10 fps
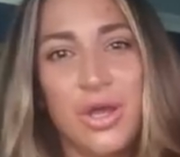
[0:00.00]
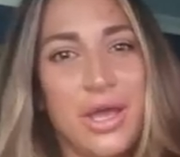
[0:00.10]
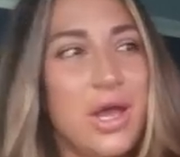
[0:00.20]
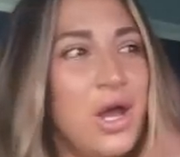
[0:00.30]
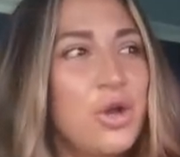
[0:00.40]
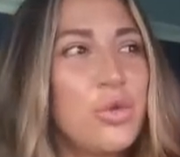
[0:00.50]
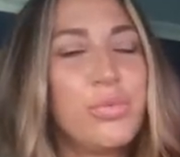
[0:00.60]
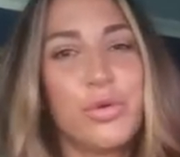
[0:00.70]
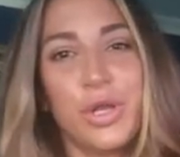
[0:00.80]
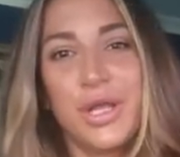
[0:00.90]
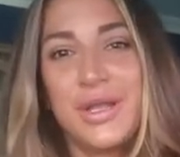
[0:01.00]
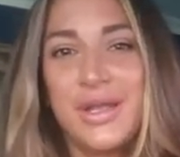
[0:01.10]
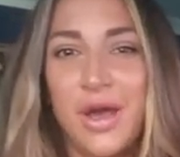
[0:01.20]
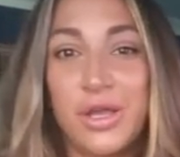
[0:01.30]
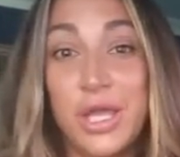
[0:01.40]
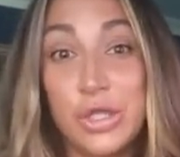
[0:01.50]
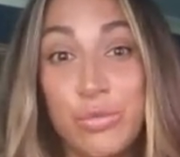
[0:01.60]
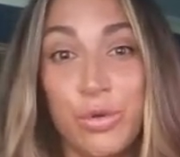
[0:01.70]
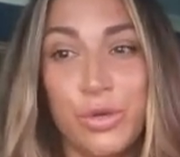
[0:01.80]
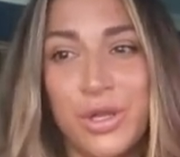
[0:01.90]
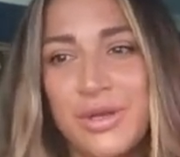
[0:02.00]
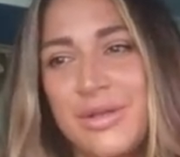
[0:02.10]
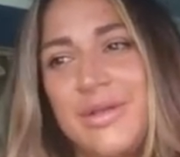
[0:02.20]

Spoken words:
I got her booted. I'll get you booted.